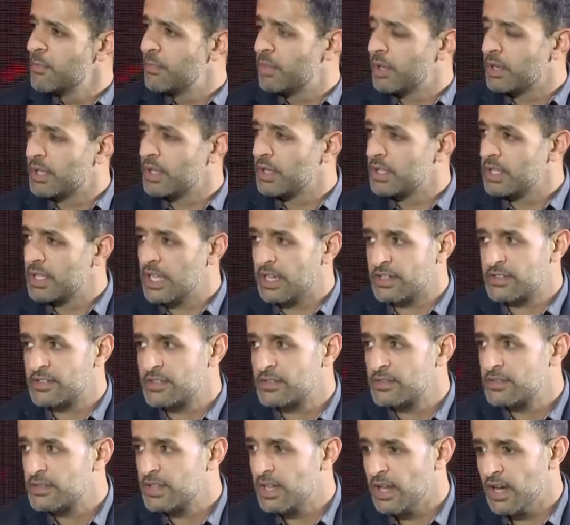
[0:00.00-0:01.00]
But yes,
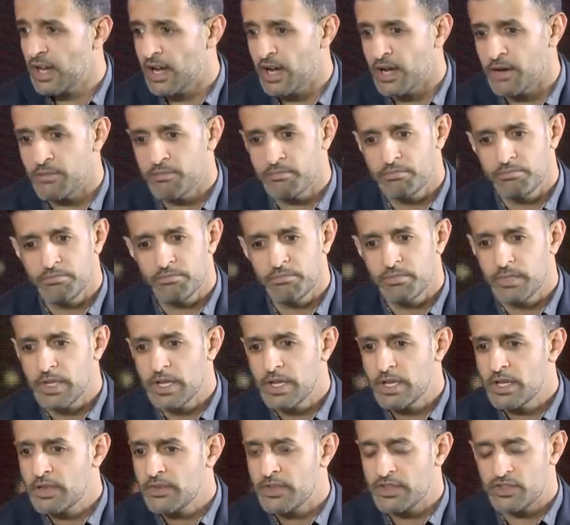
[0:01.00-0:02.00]

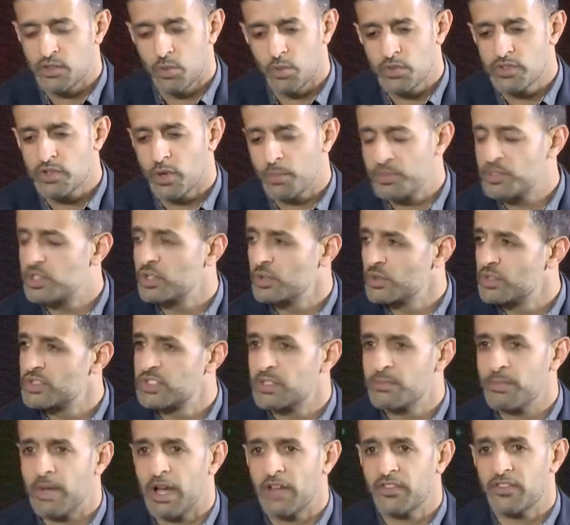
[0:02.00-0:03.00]
there's always
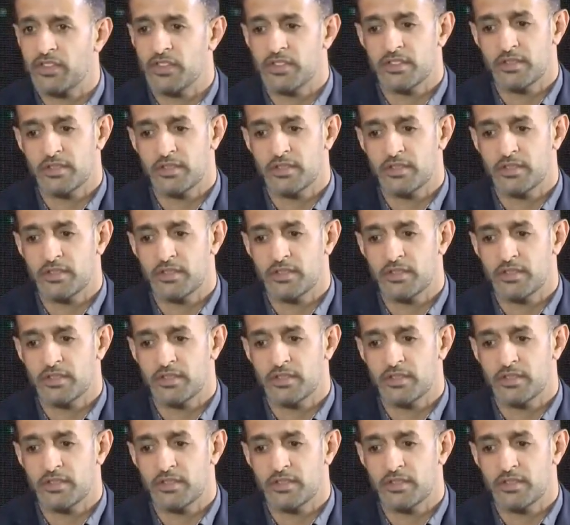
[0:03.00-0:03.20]
opportunities in maths.